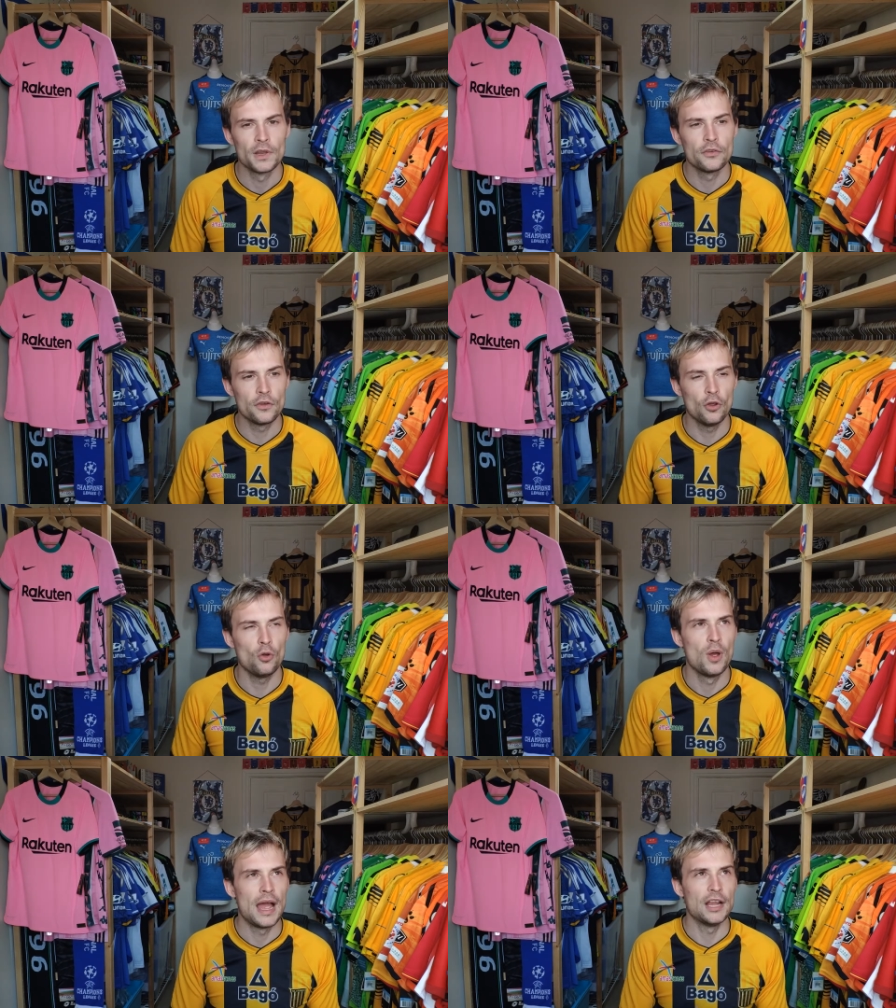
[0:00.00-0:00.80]

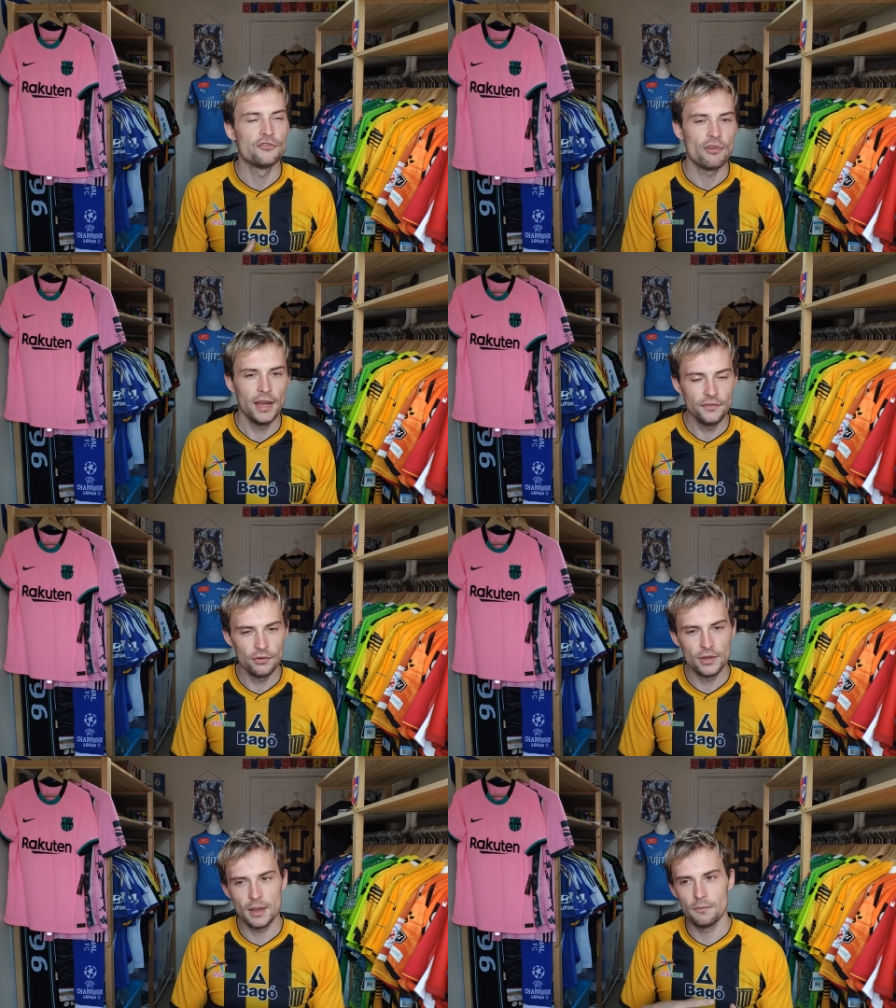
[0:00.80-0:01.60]
So I tried
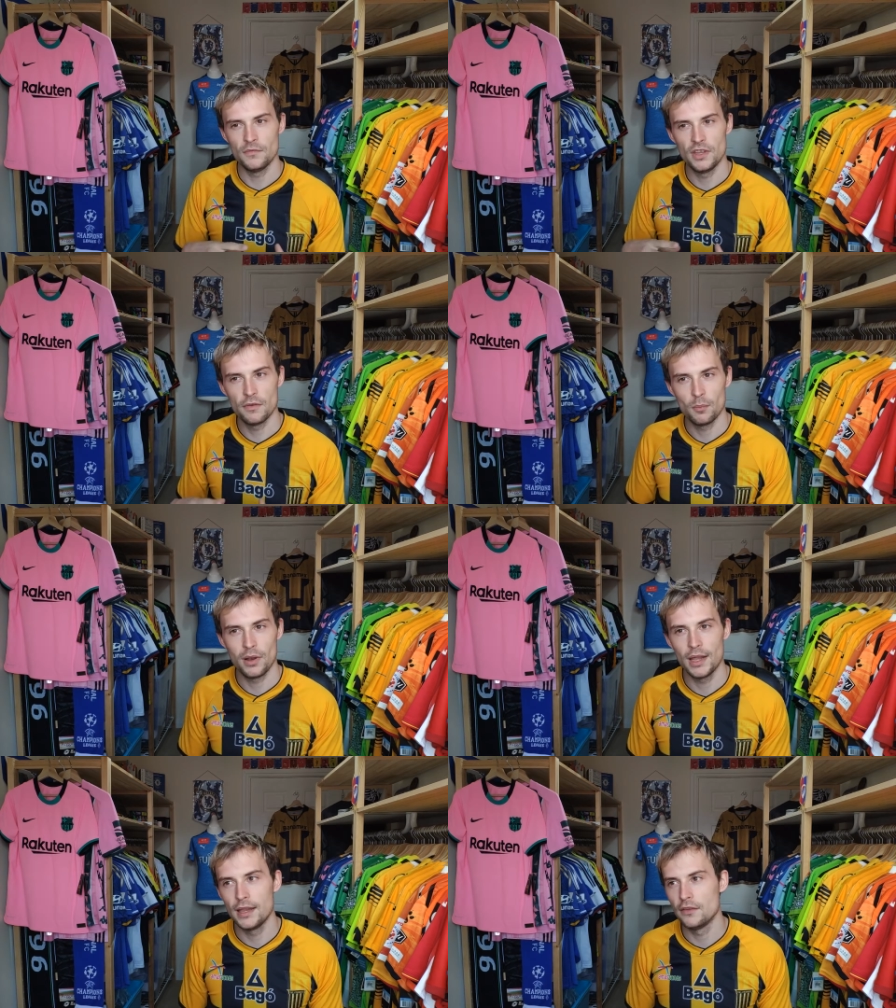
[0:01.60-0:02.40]
to get different
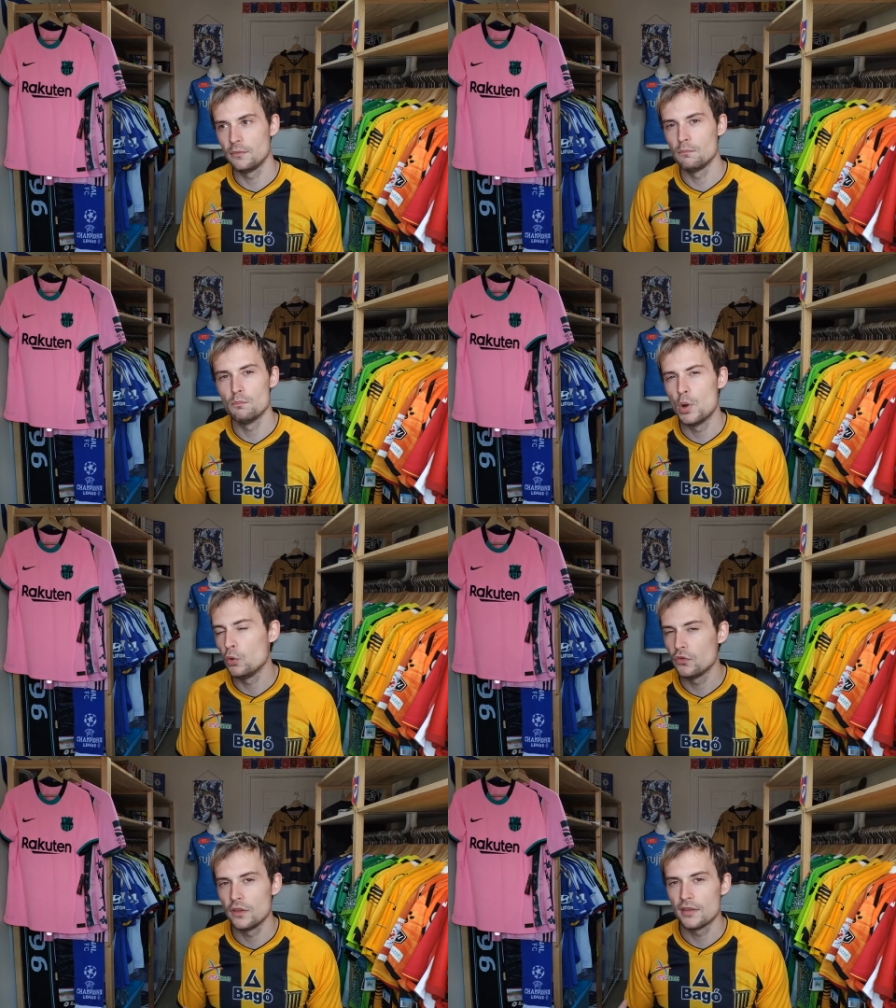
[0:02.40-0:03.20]
players
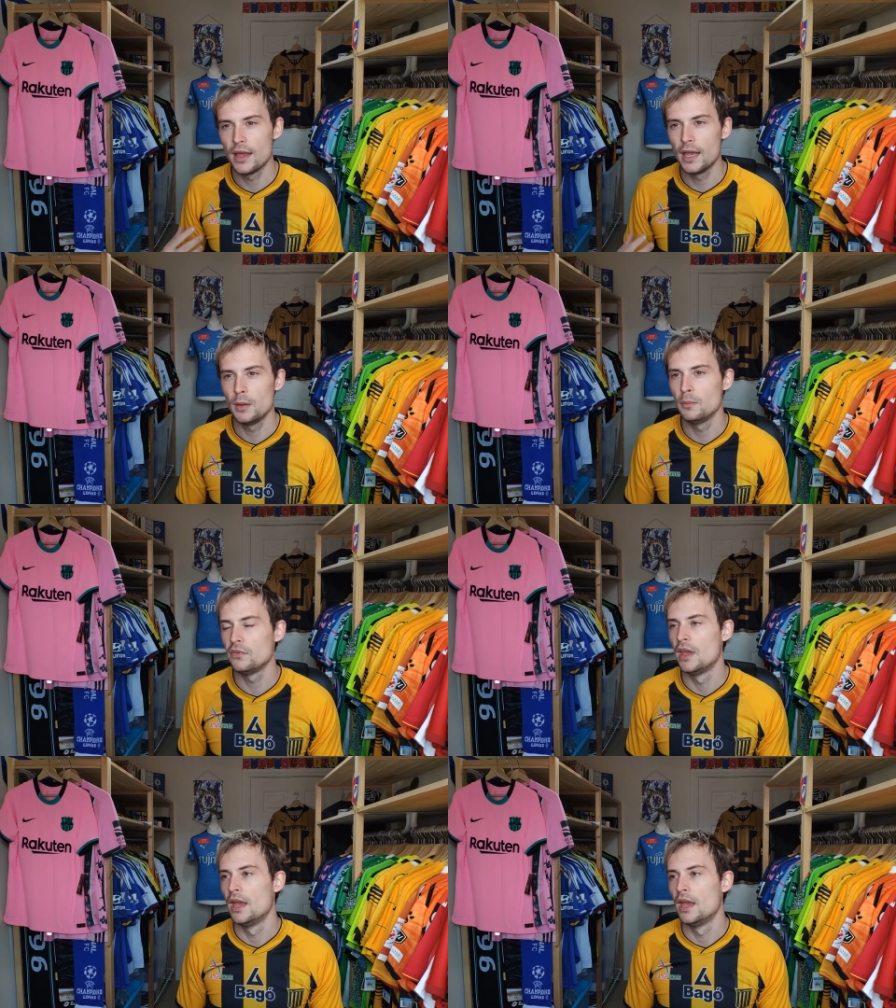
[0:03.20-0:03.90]
most of the times.